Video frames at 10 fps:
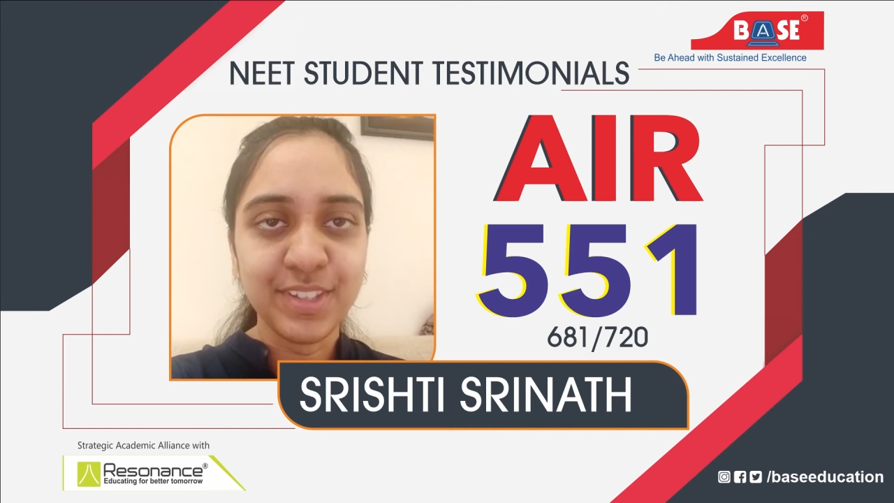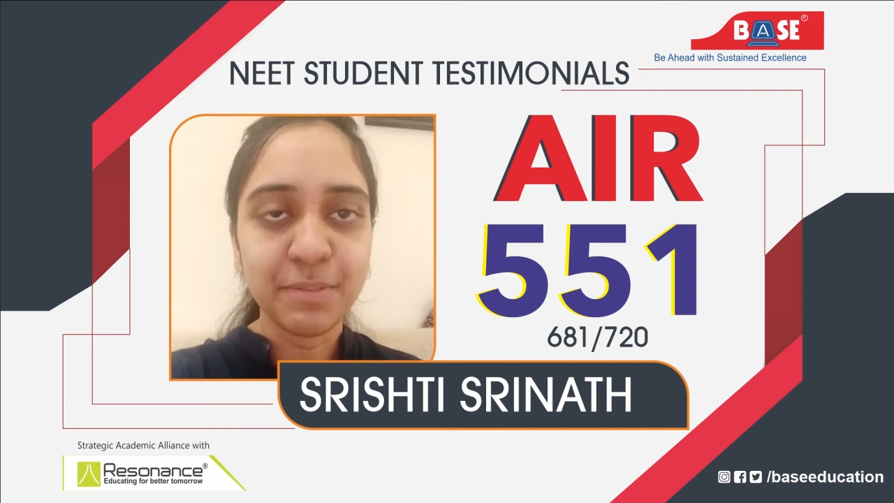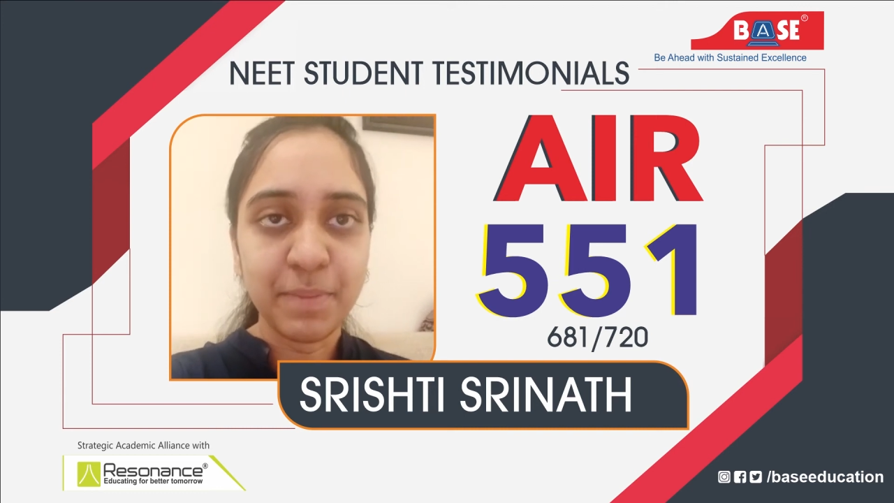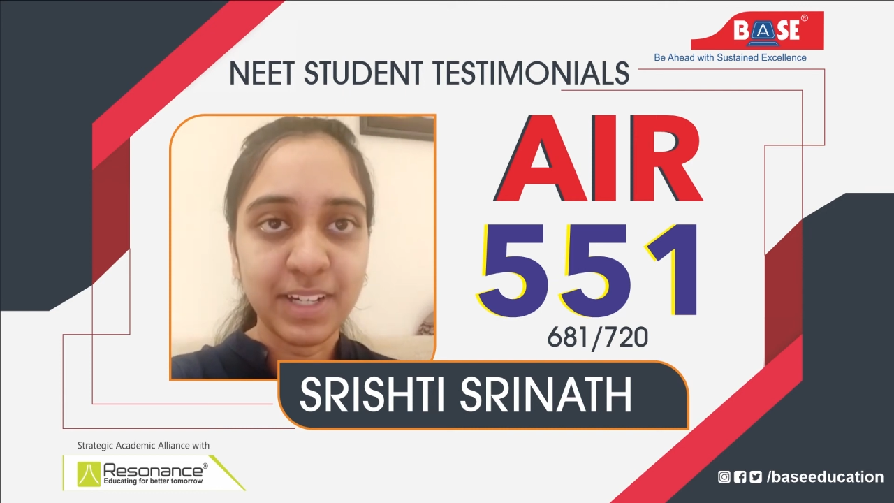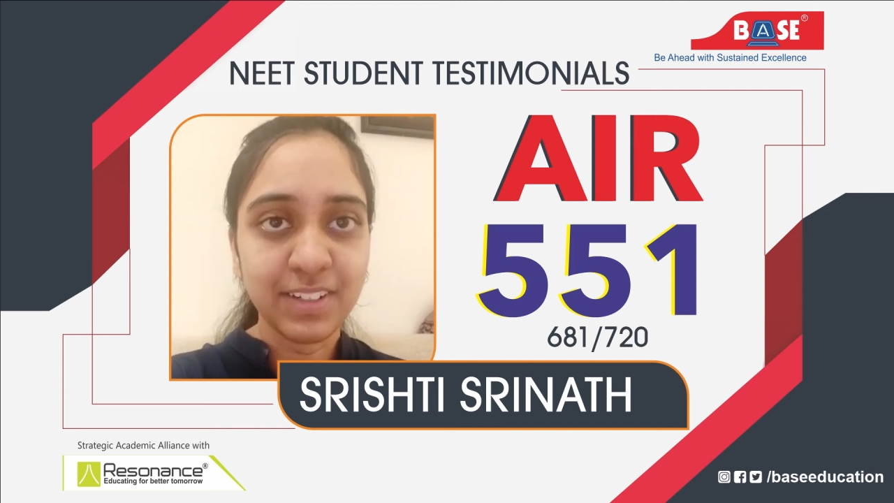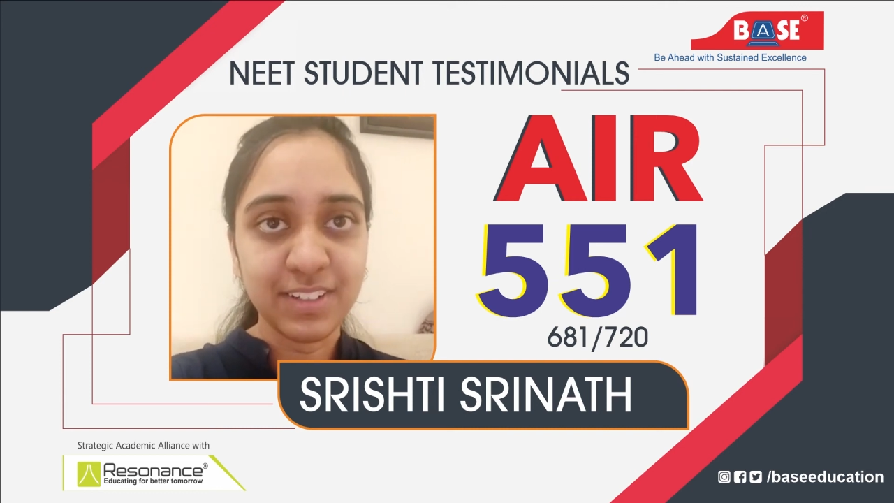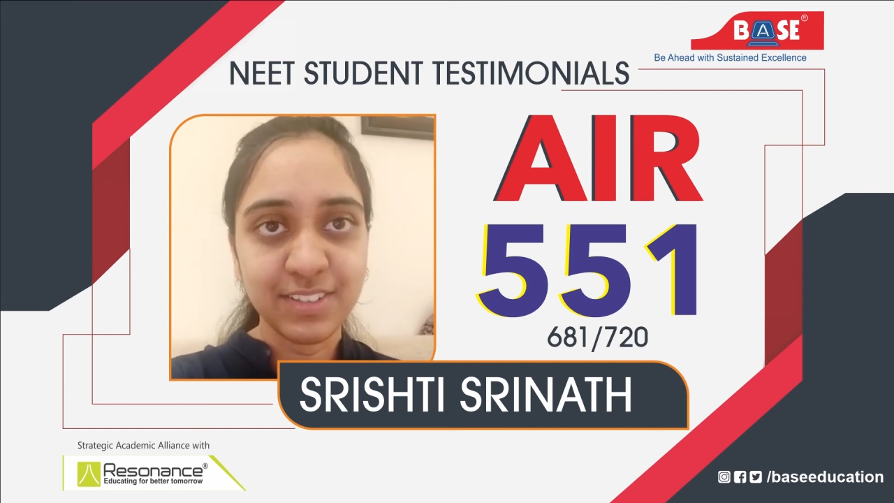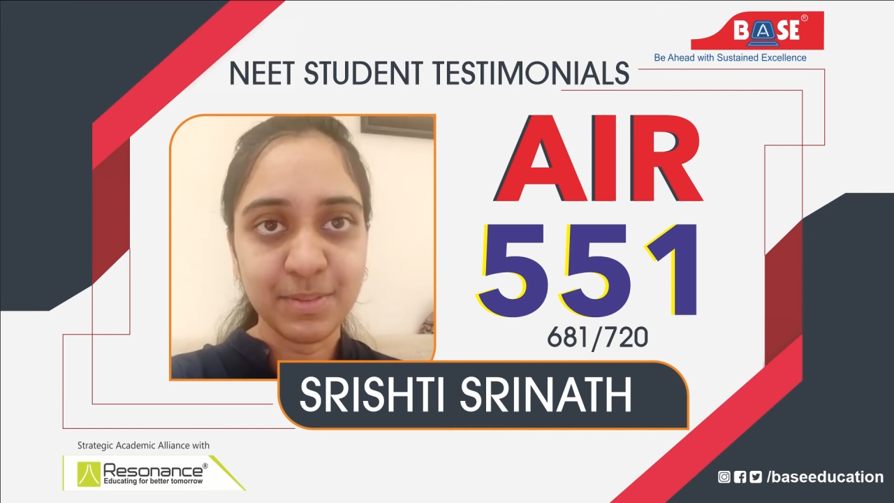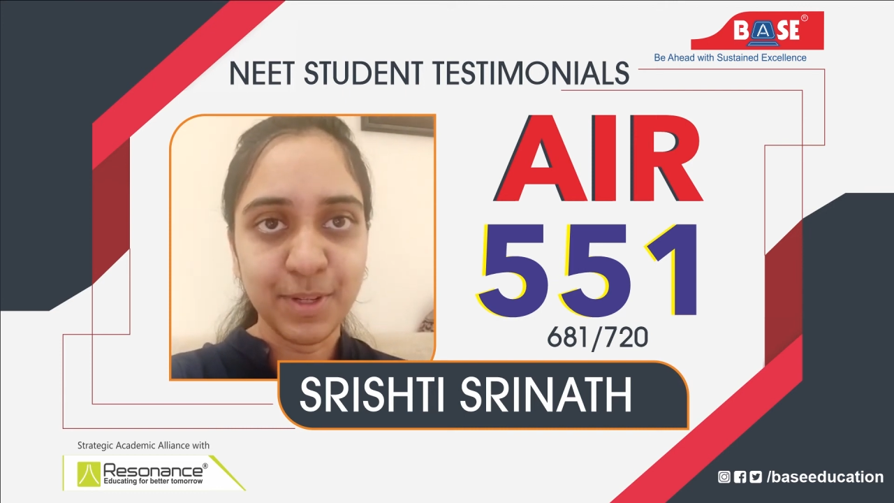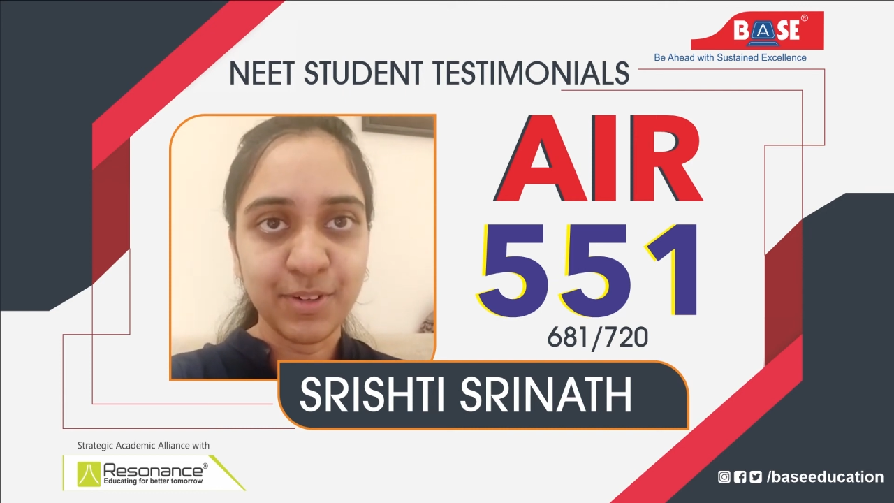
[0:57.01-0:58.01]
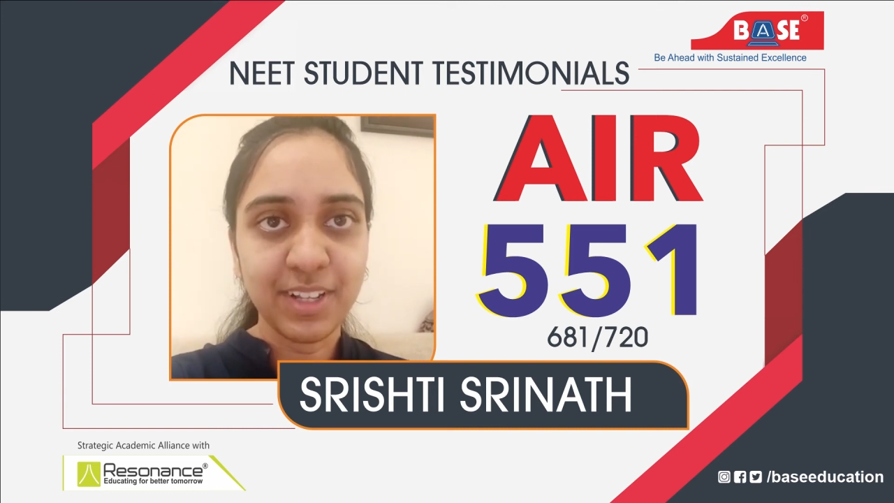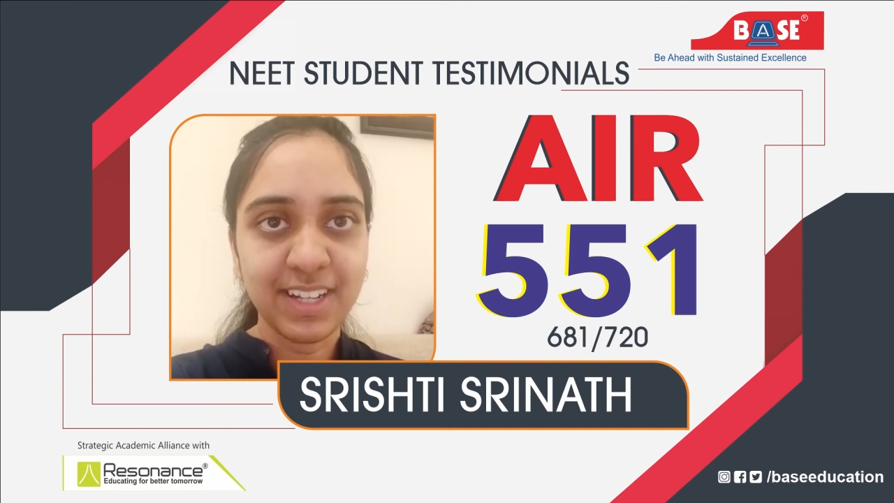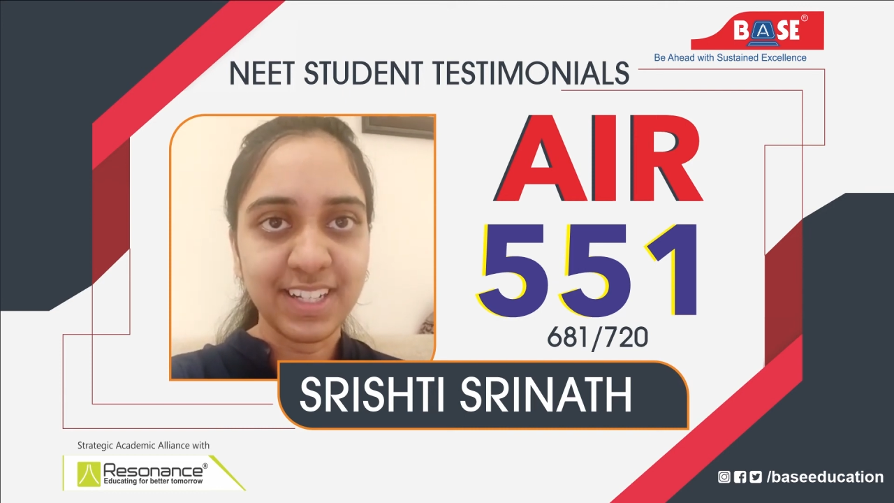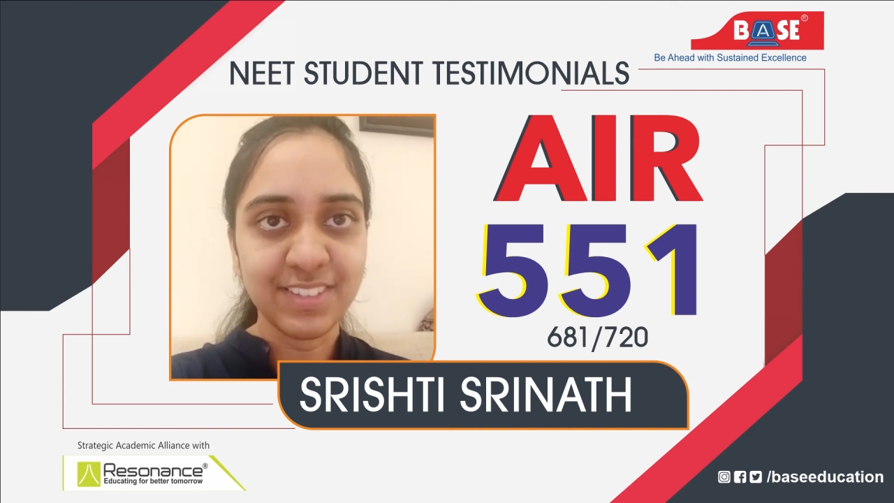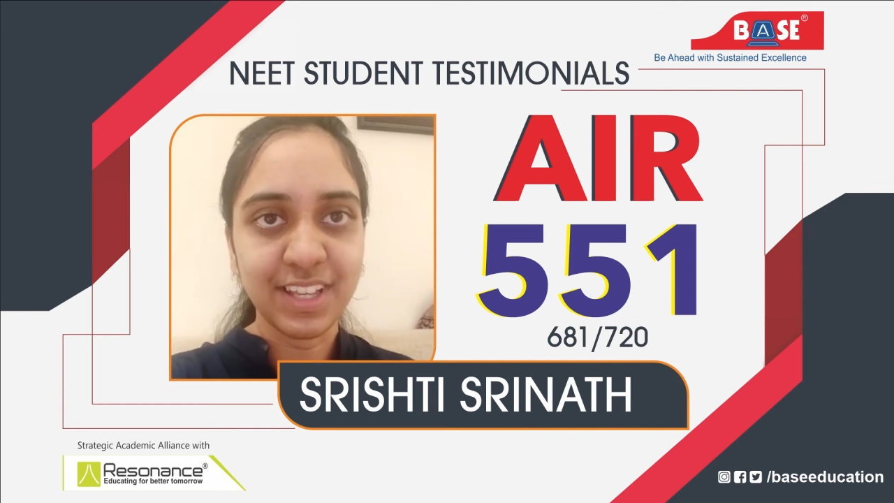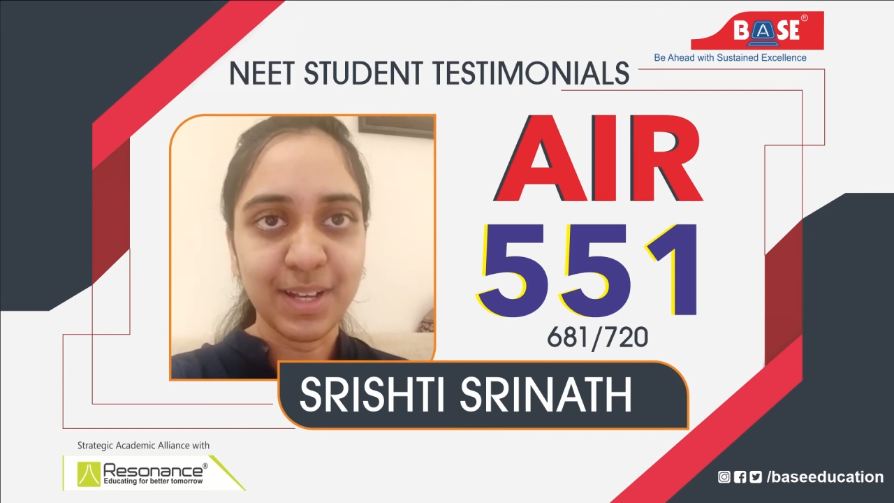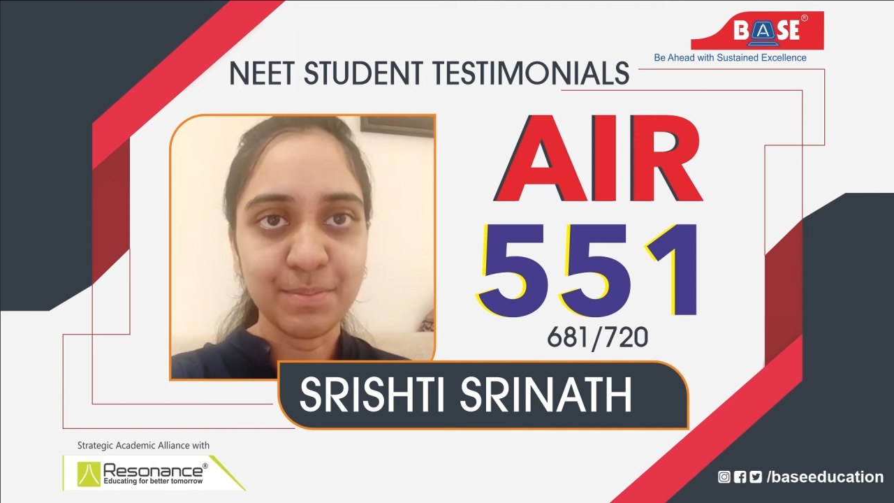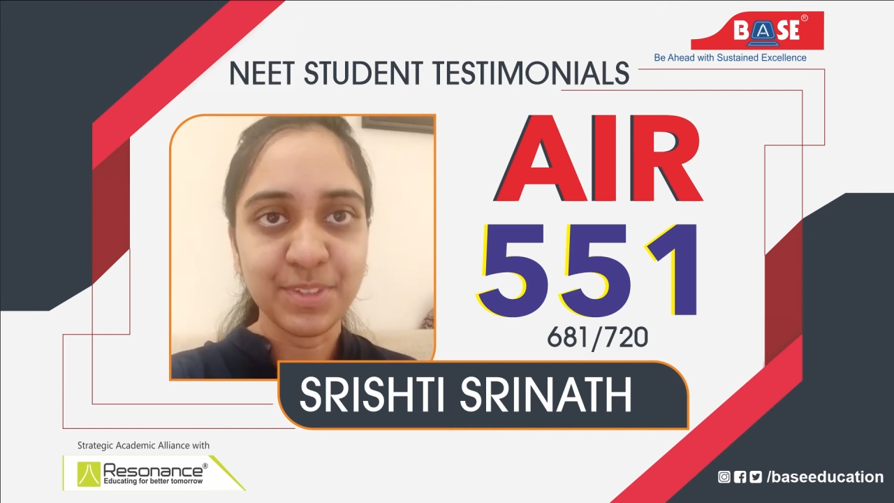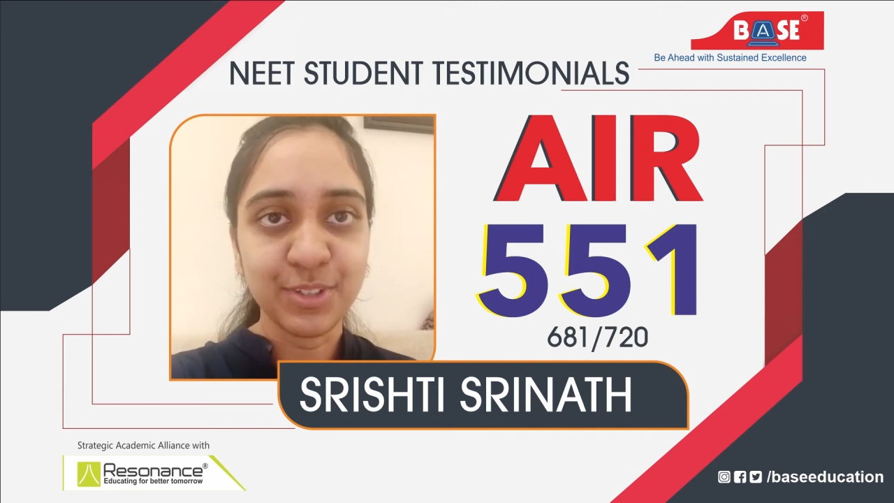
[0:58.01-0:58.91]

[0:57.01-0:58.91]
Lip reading: and mentor us about our exams.